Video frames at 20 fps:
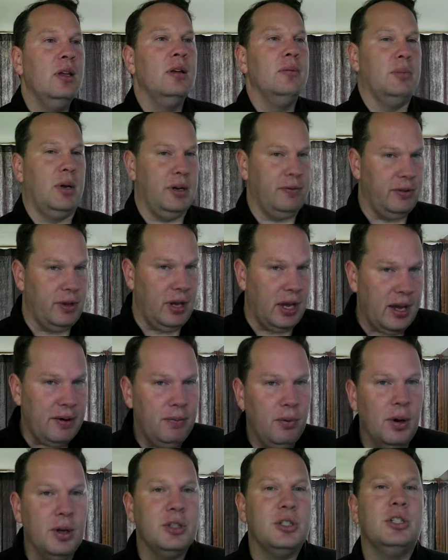But if you have
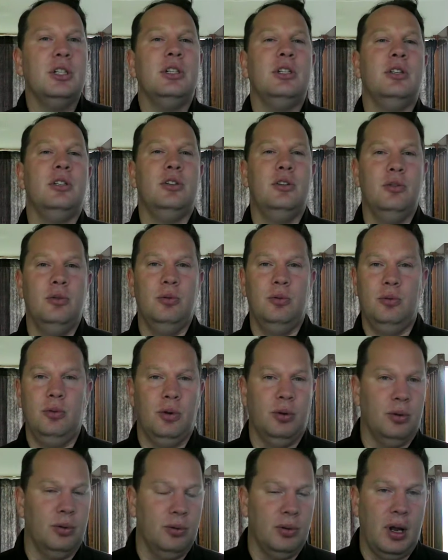watched it, you
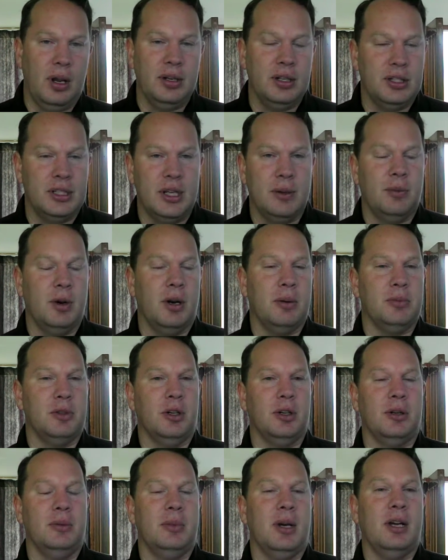will understand what I'm
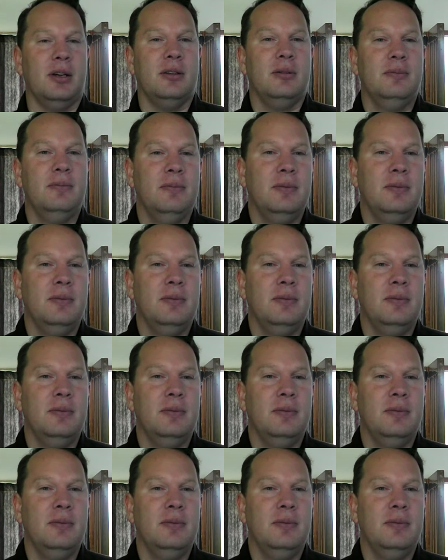talking about.